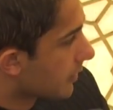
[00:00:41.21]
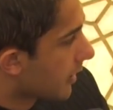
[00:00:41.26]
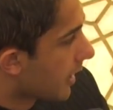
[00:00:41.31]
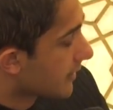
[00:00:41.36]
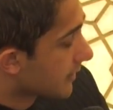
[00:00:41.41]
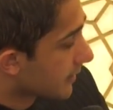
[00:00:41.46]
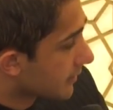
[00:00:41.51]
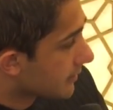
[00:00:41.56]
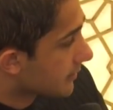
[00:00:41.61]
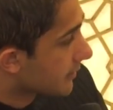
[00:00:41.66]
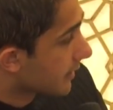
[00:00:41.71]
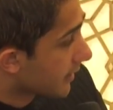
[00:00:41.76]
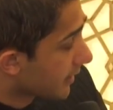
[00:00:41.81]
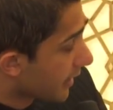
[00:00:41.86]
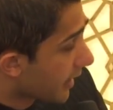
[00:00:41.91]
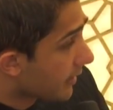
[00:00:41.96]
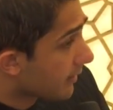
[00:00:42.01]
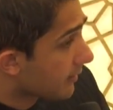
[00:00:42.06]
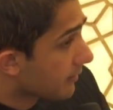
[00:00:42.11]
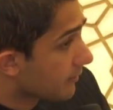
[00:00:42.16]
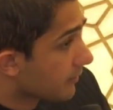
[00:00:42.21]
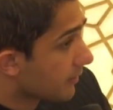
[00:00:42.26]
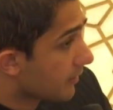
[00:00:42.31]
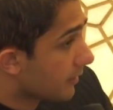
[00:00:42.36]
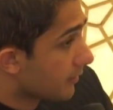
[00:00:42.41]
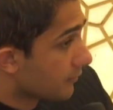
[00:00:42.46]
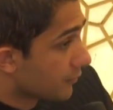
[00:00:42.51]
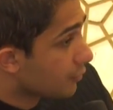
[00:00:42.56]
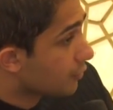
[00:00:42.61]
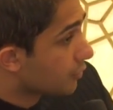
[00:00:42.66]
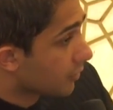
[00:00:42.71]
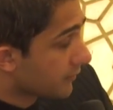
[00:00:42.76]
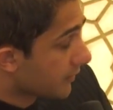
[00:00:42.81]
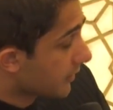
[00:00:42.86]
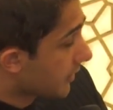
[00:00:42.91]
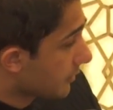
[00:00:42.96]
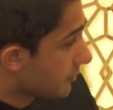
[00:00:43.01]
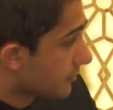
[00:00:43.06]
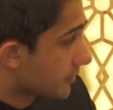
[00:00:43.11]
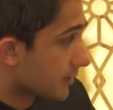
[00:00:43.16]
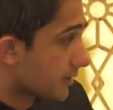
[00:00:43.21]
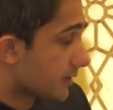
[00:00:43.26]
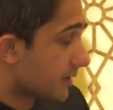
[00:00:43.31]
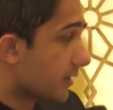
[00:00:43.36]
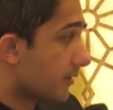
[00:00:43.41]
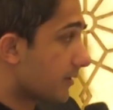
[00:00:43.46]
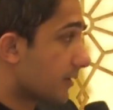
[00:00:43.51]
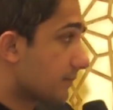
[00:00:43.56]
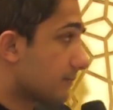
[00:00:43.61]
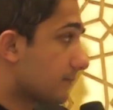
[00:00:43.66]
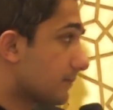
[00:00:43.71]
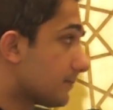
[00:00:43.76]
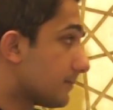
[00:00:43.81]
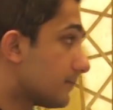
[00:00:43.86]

identity and future of our country in this area?